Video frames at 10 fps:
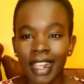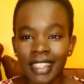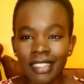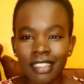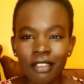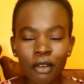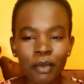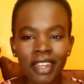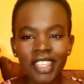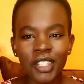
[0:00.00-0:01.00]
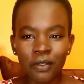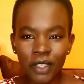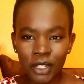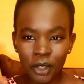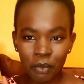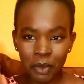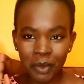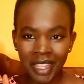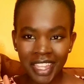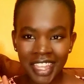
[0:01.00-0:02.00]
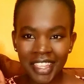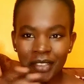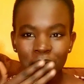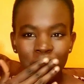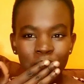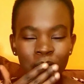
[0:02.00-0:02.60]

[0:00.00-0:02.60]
I'll see you on my next video. Bye bye.